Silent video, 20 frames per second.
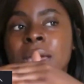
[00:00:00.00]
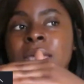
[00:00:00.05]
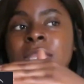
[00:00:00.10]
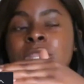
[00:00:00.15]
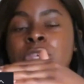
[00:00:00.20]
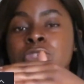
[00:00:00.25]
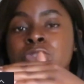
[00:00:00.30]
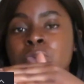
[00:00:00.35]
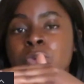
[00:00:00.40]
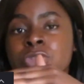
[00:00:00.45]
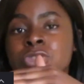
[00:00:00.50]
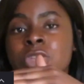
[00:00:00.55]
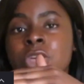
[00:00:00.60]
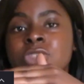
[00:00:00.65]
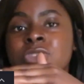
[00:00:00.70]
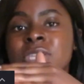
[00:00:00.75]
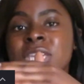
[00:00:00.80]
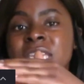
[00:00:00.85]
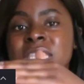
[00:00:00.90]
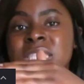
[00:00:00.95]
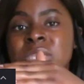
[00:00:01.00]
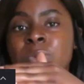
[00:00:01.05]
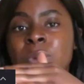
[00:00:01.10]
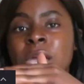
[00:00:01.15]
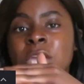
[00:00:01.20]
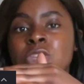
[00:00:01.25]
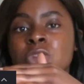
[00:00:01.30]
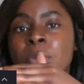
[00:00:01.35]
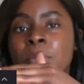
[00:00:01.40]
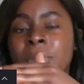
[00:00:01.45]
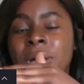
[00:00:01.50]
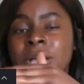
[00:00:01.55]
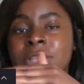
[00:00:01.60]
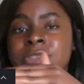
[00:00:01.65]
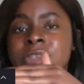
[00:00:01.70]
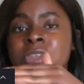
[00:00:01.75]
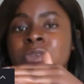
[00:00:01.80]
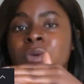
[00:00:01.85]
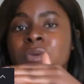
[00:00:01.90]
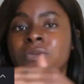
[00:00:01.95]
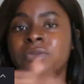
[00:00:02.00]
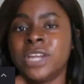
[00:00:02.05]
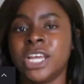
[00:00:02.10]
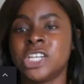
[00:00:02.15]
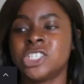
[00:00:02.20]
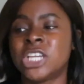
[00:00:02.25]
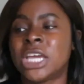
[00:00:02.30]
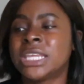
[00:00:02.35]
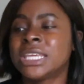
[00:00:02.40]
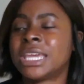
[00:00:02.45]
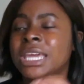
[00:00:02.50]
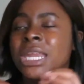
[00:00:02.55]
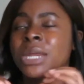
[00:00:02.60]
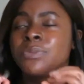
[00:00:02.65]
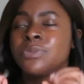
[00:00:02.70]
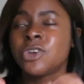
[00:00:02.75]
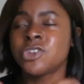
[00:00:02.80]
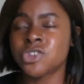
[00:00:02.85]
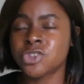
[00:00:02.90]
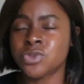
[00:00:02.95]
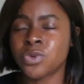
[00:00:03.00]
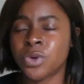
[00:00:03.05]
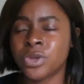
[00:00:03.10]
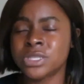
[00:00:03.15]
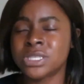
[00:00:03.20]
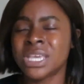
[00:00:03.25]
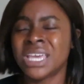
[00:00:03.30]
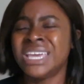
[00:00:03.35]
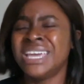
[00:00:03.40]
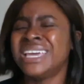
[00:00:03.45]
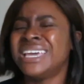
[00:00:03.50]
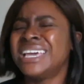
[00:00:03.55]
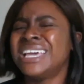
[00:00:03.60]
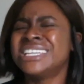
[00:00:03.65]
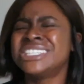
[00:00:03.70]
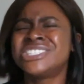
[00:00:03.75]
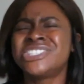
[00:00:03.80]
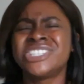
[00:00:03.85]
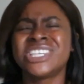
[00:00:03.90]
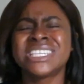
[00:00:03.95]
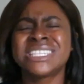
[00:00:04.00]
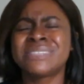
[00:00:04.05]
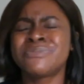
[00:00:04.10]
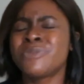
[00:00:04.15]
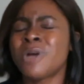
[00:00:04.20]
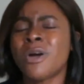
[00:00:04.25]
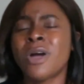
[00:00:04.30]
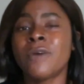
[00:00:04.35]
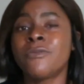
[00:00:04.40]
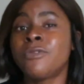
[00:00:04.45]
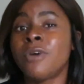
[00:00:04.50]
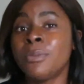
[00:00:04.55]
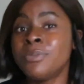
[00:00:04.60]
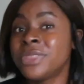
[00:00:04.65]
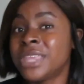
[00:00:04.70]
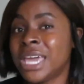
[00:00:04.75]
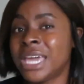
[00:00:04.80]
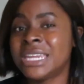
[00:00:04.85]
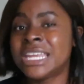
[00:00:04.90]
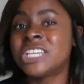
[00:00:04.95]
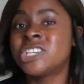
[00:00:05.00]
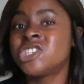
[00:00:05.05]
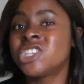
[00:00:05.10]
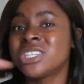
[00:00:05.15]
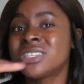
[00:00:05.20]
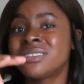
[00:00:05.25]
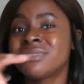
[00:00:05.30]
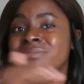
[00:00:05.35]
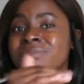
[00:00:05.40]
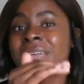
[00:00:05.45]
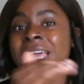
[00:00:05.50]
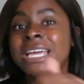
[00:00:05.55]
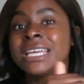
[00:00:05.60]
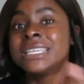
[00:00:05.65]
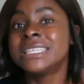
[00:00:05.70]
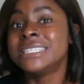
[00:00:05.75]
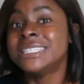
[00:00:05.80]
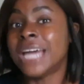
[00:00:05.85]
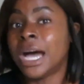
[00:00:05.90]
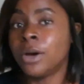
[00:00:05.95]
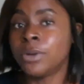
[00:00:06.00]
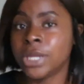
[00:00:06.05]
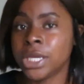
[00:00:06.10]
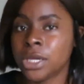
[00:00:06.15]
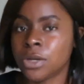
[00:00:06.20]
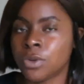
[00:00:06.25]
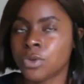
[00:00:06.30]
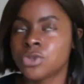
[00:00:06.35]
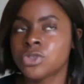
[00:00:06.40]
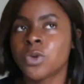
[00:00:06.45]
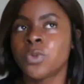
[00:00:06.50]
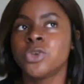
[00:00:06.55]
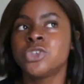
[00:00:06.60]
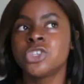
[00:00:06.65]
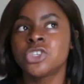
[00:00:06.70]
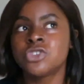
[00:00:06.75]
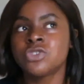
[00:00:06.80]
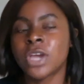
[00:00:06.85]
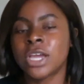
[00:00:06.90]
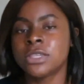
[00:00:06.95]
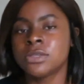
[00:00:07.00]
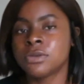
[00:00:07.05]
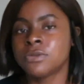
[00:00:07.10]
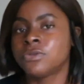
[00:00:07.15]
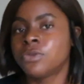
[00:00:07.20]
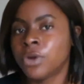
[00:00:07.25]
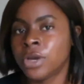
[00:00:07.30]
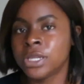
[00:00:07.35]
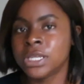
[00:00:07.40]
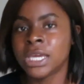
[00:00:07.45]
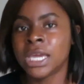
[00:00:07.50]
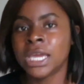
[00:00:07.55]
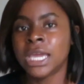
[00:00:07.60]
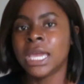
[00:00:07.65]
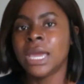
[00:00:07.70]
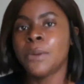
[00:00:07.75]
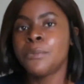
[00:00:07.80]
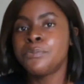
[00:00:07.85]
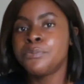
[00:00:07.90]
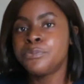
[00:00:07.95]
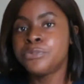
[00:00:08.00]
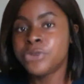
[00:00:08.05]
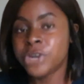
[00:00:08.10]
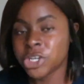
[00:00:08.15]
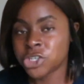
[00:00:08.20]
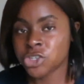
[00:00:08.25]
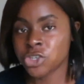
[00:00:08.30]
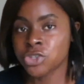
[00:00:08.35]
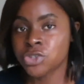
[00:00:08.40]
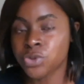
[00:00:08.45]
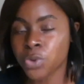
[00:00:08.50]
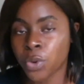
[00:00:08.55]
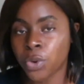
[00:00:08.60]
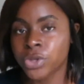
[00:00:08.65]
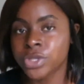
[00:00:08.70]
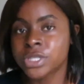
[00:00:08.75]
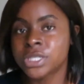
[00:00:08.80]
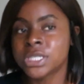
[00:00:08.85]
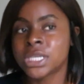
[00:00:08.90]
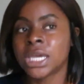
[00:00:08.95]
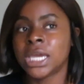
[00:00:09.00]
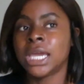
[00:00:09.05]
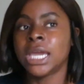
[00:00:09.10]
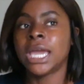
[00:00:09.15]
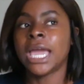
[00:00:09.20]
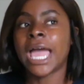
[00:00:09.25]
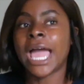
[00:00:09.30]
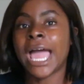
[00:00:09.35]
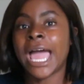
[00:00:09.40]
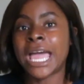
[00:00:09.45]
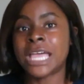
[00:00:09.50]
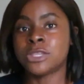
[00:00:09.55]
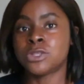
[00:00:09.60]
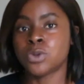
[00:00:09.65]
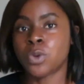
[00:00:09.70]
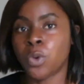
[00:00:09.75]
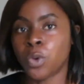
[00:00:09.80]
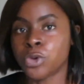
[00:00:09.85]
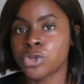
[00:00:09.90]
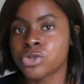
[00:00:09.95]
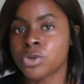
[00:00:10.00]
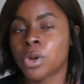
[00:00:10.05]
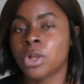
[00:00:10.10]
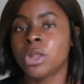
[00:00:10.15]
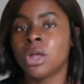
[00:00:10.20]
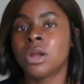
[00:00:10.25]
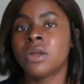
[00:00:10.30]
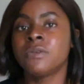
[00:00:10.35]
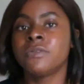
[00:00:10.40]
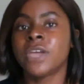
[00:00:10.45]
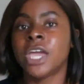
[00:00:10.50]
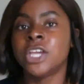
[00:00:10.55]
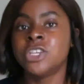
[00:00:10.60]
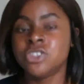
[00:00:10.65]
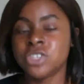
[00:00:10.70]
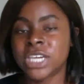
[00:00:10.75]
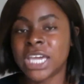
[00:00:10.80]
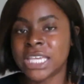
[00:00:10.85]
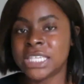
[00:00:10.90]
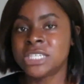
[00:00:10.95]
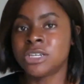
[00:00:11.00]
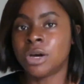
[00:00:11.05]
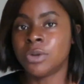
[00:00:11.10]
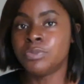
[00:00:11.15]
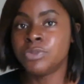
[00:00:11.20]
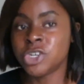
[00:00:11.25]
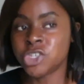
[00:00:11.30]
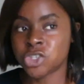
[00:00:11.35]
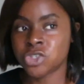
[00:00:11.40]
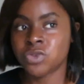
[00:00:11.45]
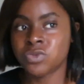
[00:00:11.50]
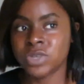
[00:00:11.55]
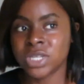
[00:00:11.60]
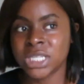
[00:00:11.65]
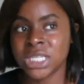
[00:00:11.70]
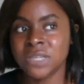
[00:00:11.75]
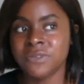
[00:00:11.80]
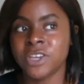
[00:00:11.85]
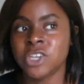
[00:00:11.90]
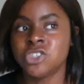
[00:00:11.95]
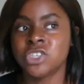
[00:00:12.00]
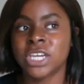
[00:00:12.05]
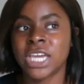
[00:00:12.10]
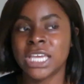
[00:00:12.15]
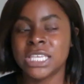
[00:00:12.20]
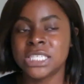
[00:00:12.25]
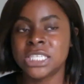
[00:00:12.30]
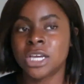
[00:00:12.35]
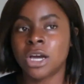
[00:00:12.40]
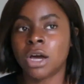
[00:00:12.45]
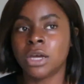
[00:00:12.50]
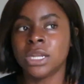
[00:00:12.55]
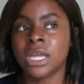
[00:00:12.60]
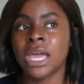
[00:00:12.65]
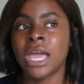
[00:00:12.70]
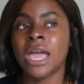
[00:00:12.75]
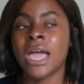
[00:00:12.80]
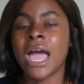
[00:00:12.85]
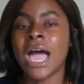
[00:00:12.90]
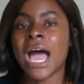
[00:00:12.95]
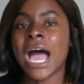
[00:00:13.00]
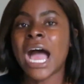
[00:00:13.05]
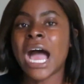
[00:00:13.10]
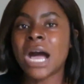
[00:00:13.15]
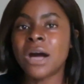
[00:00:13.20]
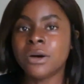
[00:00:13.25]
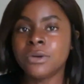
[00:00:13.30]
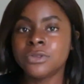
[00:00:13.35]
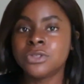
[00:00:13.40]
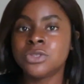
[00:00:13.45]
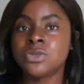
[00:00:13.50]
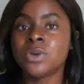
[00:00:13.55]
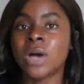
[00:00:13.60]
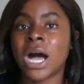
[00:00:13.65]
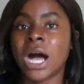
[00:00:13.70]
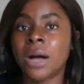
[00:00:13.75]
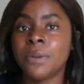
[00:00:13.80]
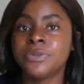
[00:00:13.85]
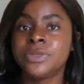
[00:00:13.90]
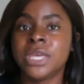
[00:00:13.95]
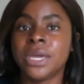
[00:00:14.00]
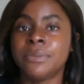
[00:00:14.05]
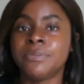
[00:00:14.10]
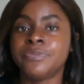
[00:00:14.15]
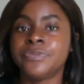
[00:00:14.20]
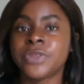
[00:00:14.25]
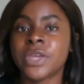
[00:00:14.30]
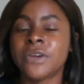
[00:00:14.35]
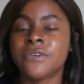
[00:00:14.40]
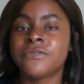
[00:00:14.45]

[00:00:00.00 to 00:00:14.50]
the sores start to eat away at your muscle and your flesh, and getting pressure sores, it's just from then it's just downhill. So we just try to avoid pressure sores at all. So a lot of educating on pressure sore relief, educating on how to help them